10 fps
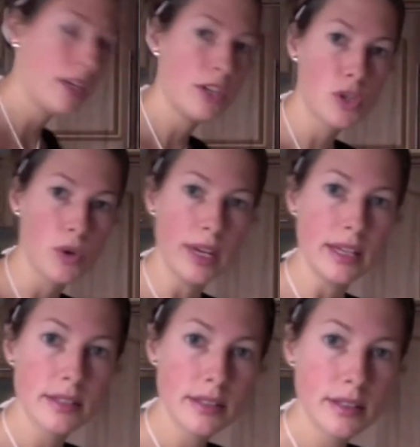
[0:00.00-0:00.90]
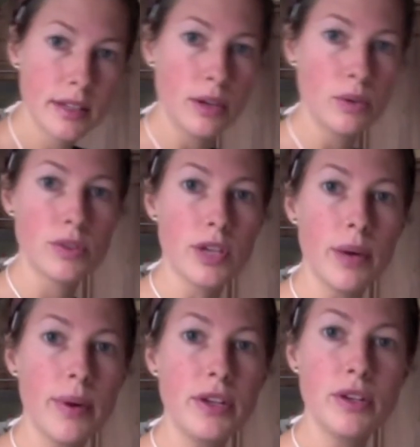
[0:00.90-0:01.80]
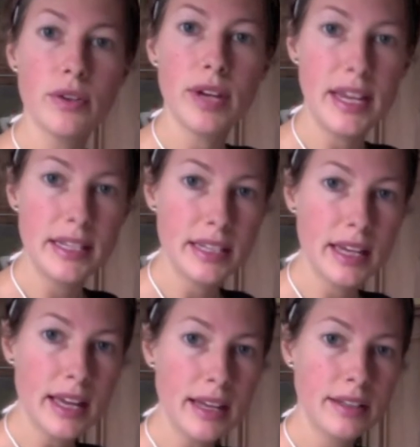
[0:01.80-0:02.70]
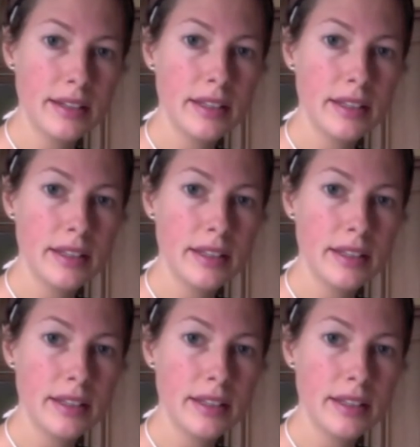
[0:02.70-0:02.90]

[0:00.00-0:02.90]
choice, and also when you're heating it,